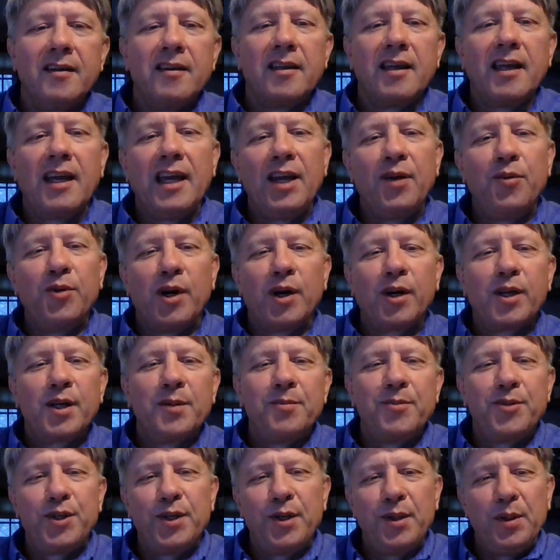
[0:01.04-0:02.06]
Hey,
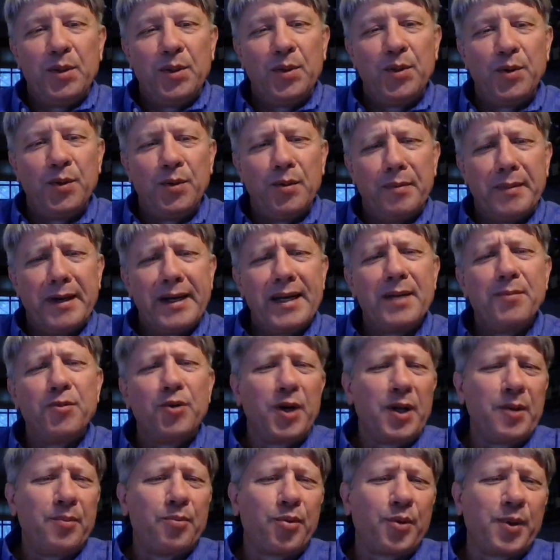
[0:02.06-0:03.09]
welcome to Monday
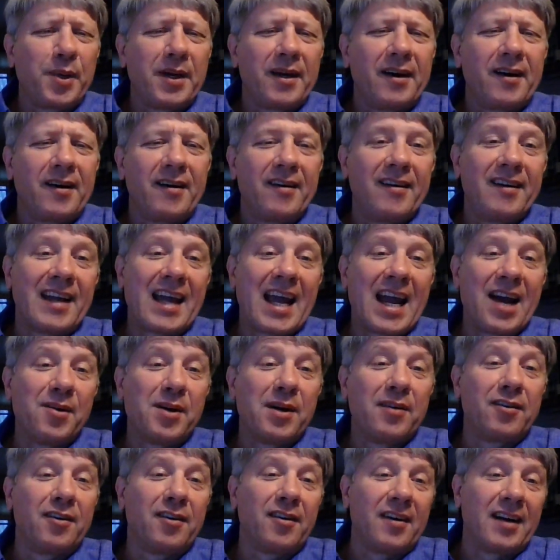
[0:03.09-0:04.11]
morning prayer.
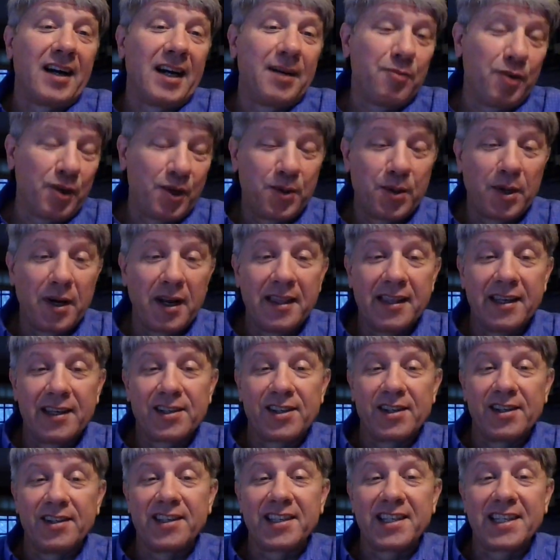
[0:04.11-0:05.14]
However, I'm recording
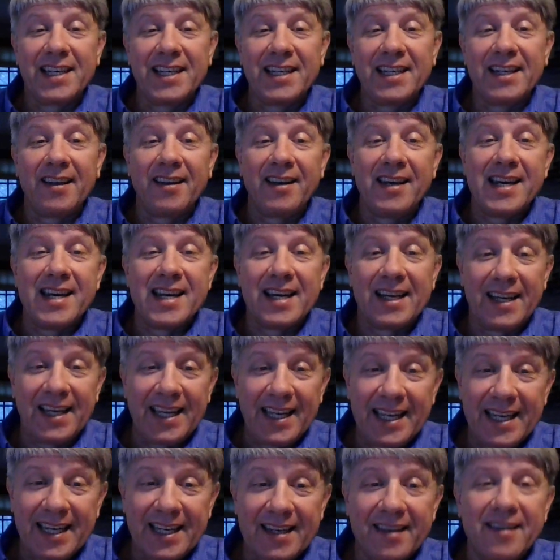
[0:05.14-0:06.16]
this on Sunday
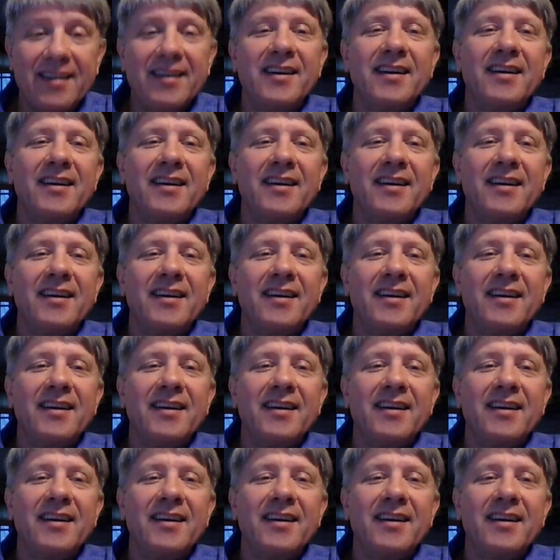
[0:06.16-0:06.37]
night.